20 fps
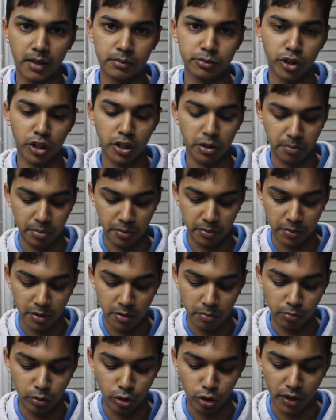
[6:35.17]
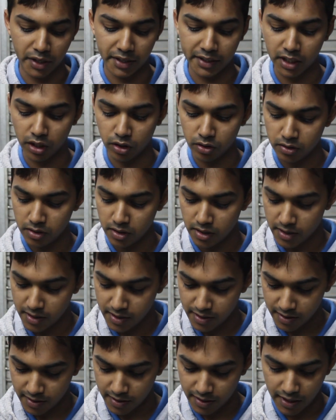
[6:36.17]
Sorry to keep looking down.
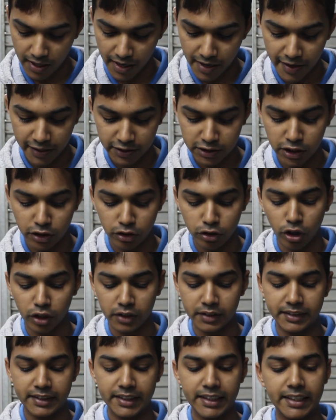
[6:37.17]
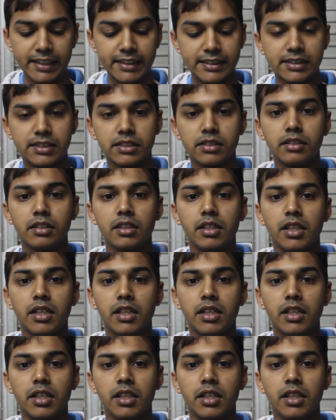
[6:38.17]
I actually got these.